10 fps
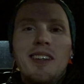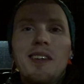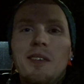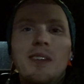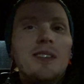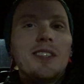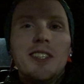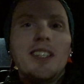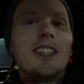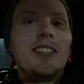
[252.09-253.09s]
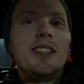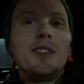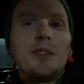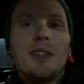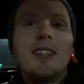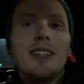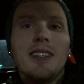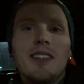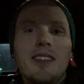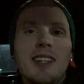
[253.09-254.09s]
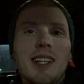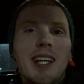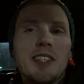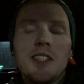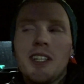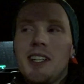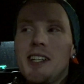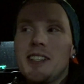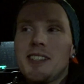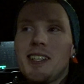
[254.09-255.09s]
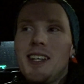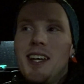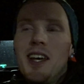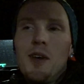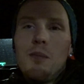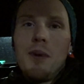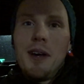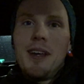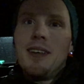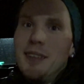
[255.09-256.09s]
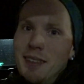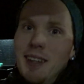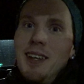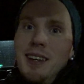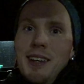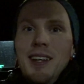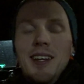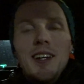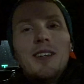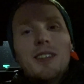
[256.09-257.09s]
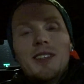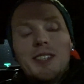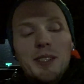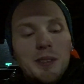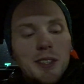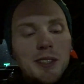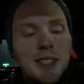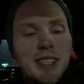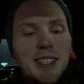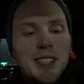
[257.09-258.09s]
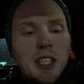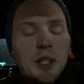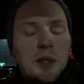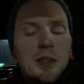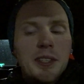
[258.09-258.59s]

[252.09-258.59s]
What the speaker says: why wouldn't she just use one of the electric carts? But, you know, she was using it, so,